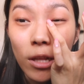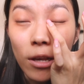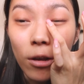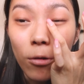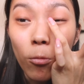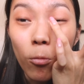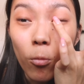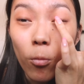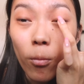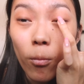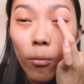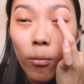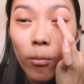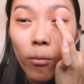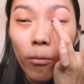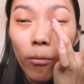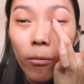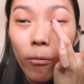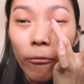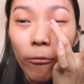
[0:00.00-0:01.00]
like
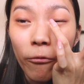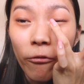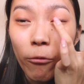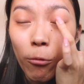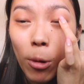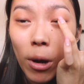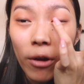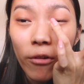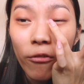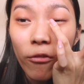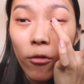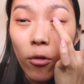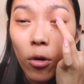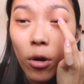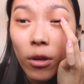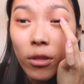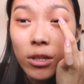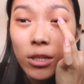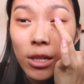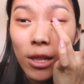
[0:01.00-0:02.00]

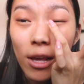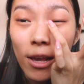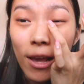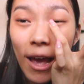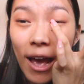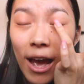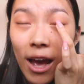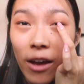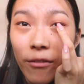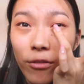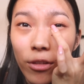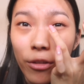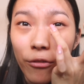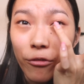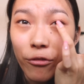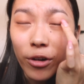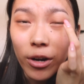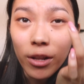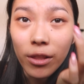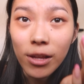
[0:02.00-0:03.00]
1/4 to like half of the
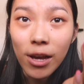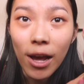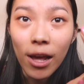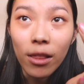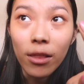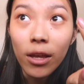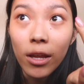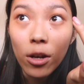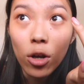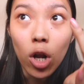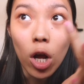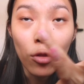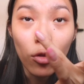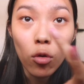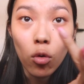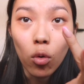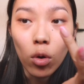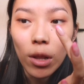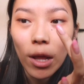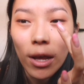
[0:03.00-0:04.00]
front of the eyelid, not the
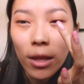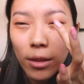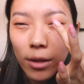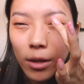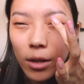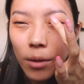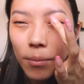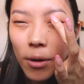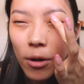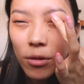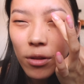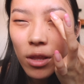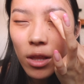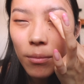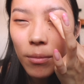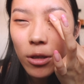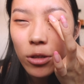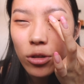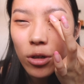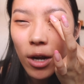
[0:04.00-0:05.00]
whole eyelid. Apparently that
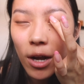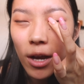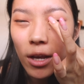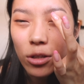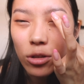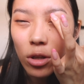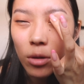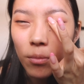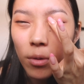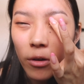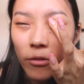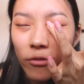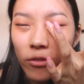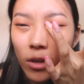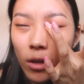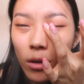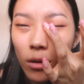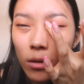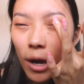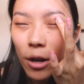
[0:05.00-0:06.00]
makes your eyes look
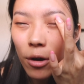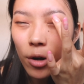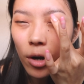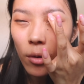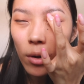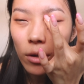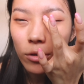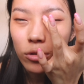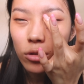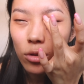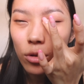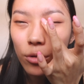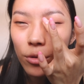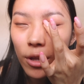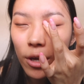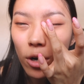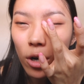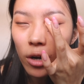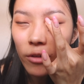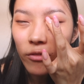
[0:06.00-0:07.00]
puffy. I don't know, I also learned
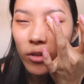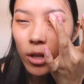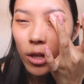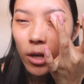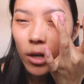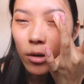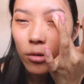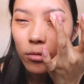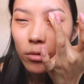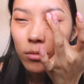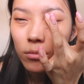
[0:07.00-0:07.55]
that on a video.